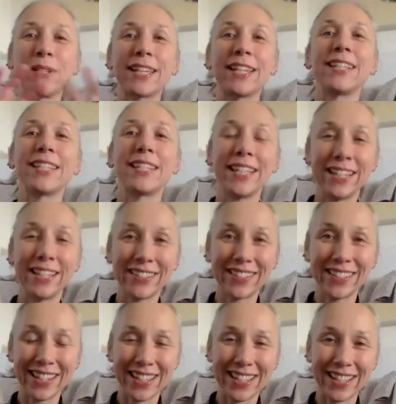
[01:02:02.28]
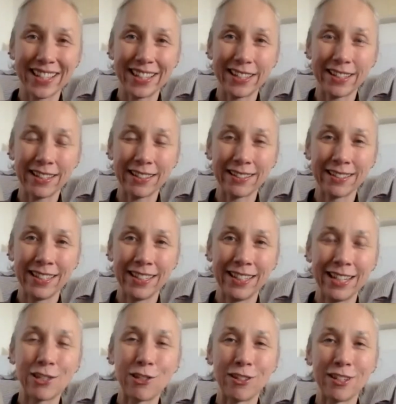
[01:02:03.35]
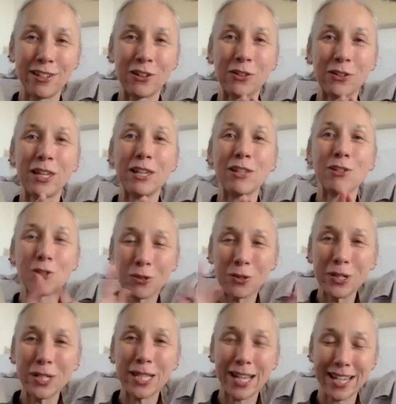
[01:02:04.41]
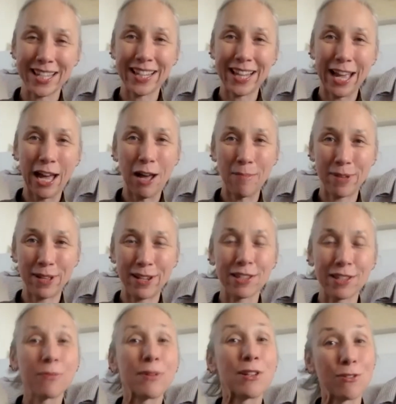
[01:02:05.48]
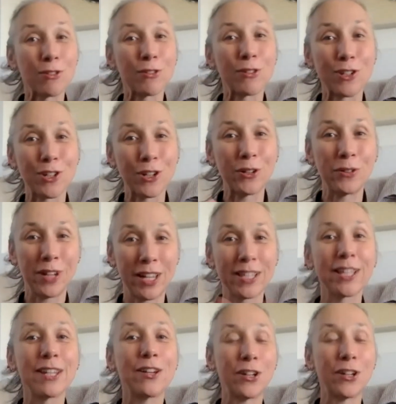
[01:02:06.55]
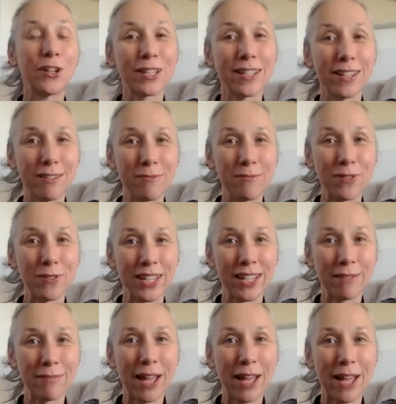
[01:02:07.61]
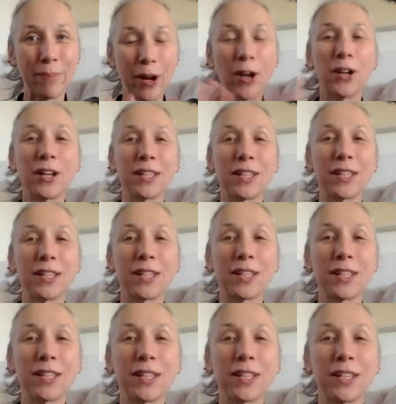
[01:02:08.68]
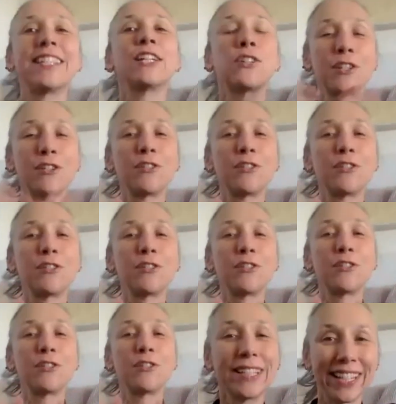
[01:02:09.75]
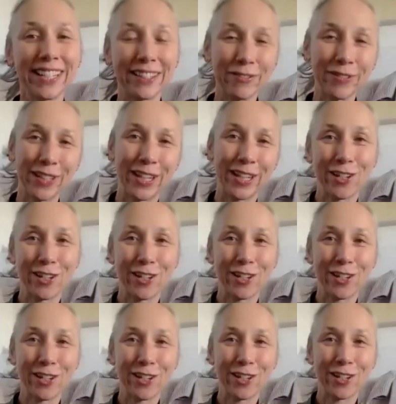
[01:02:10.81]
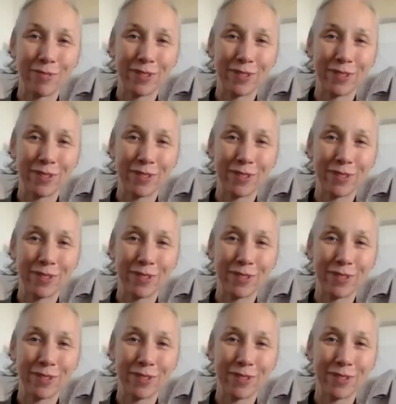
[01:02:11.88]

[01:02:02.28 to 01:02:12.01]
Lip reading: concealed is the historicizing that happens when you do a show as an artist at a museum. That part is concealed, and you're revealing the relationship.